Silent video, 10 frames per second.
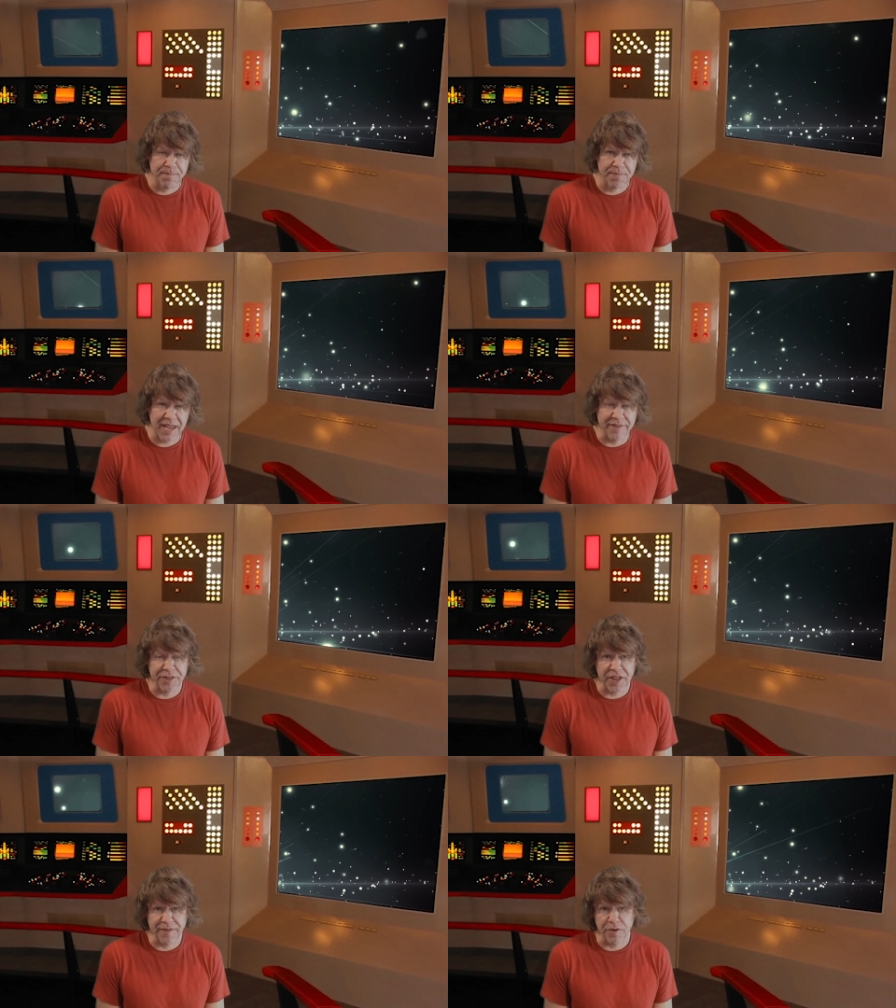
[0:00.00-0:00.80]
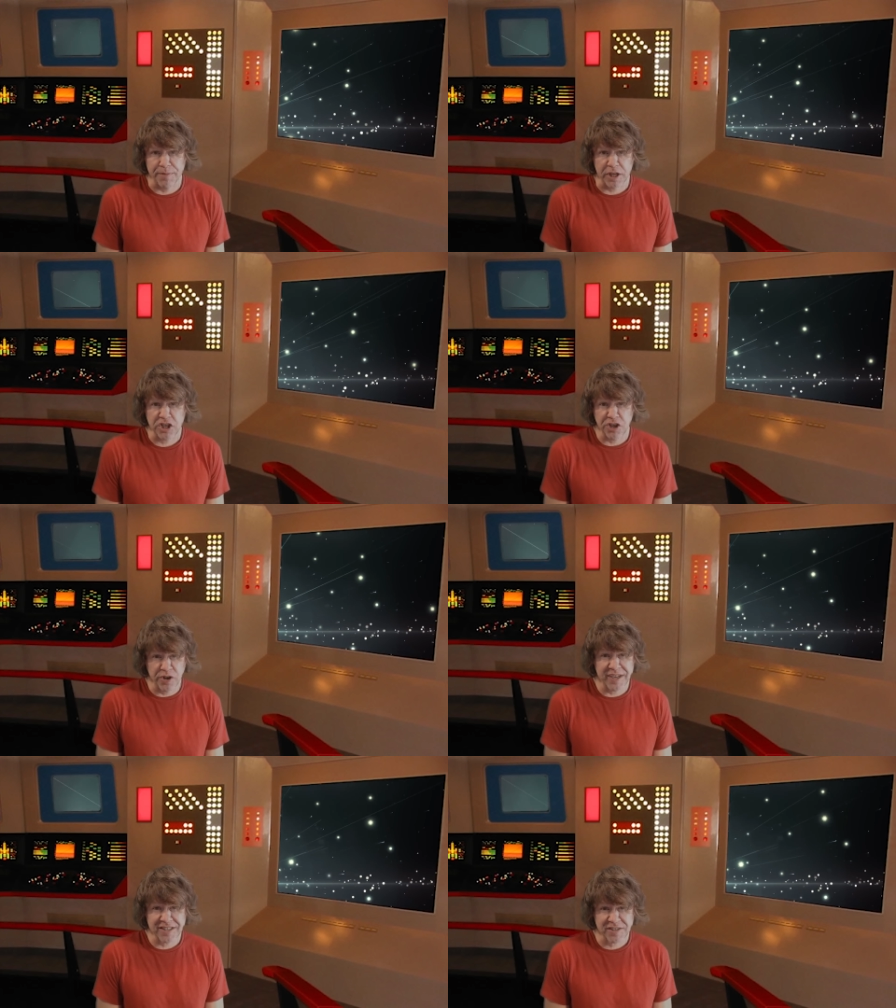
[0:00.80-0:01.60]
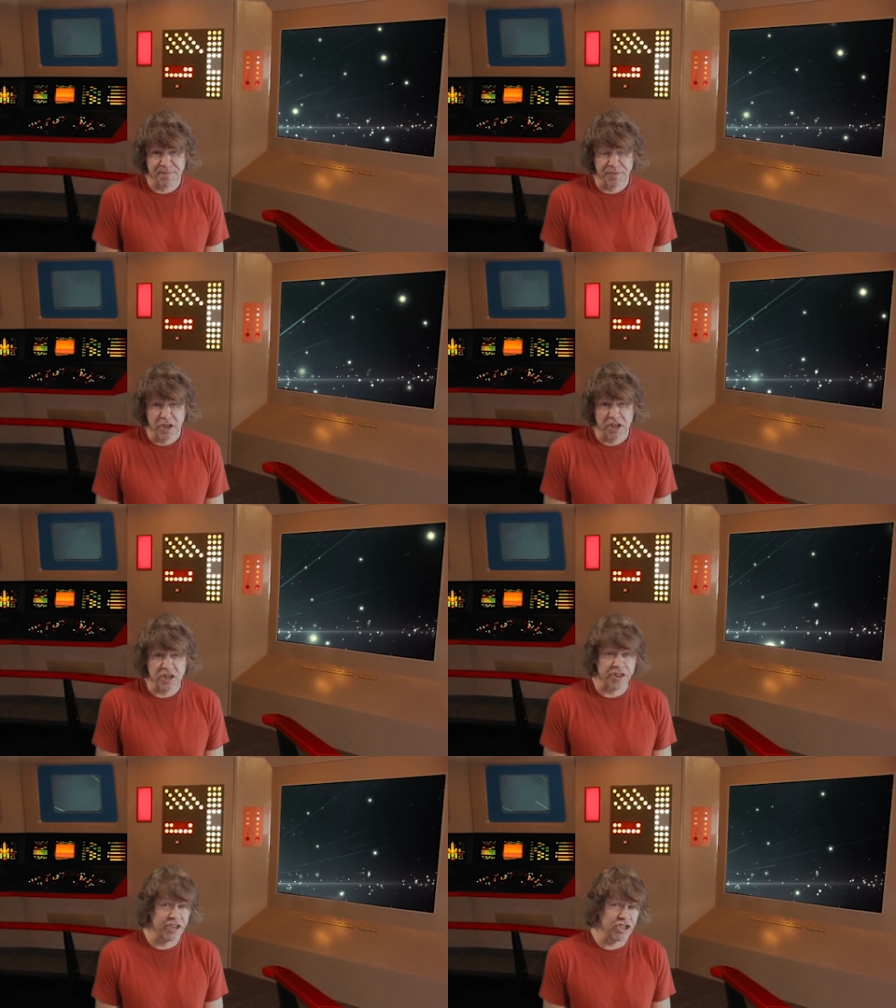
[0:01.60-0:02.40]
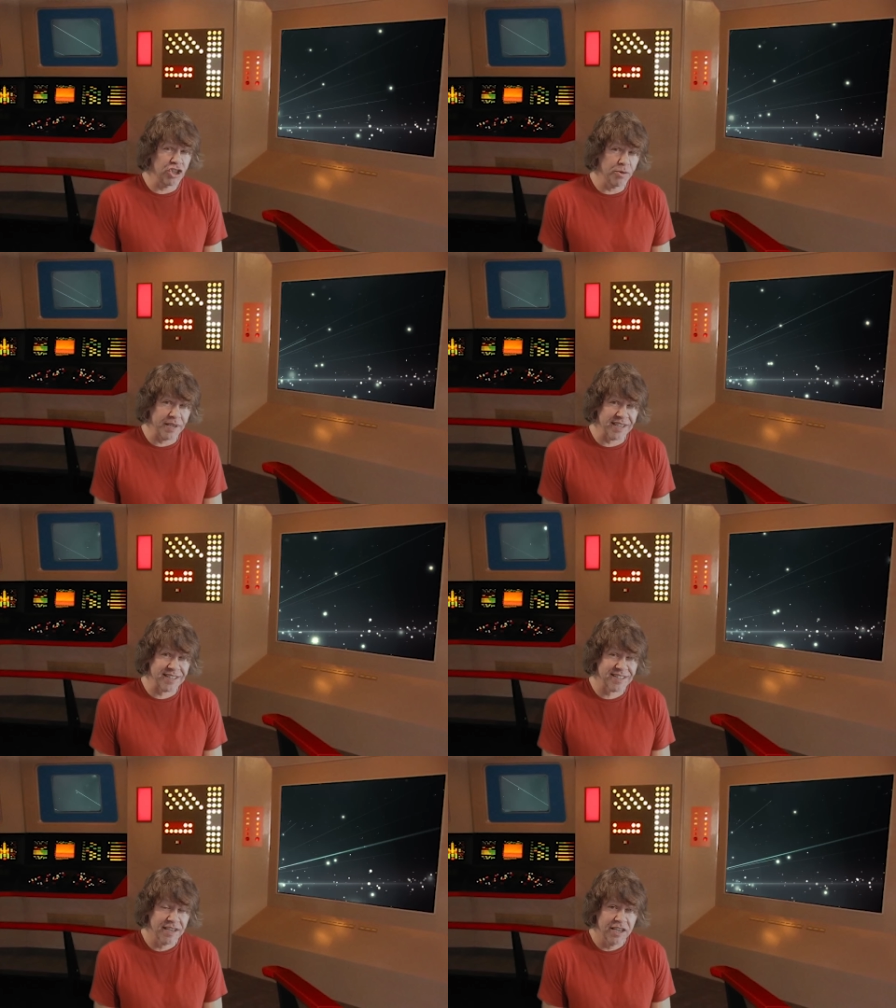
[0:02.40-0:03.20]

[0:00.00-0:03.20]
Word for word: everything from the curious to the dubious